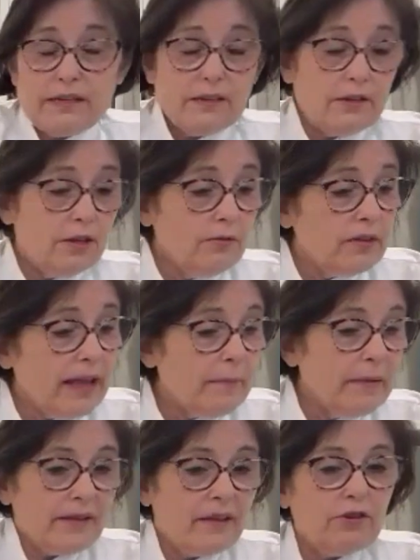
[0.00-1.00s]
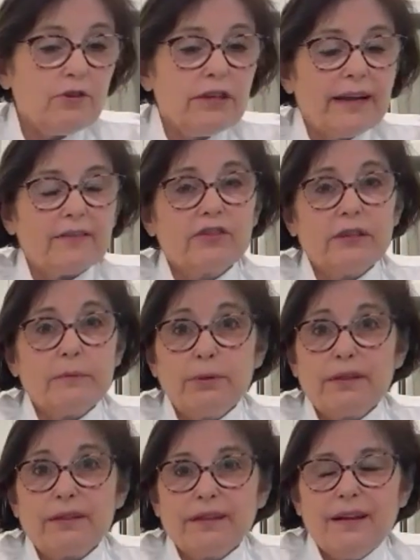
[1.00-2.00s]
need to use that method. You could actually
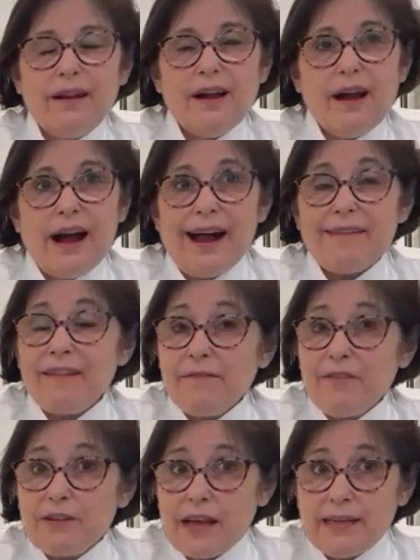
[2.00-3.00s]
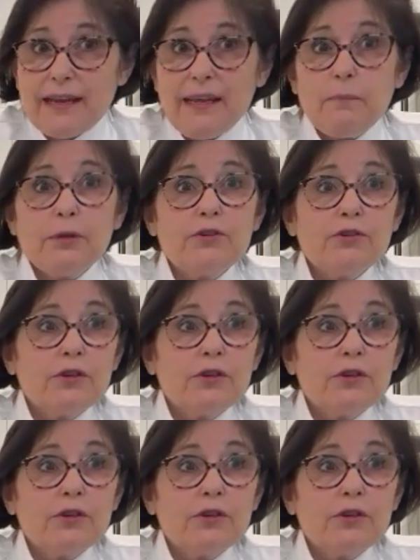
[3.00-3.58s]
put, I've never done it, but you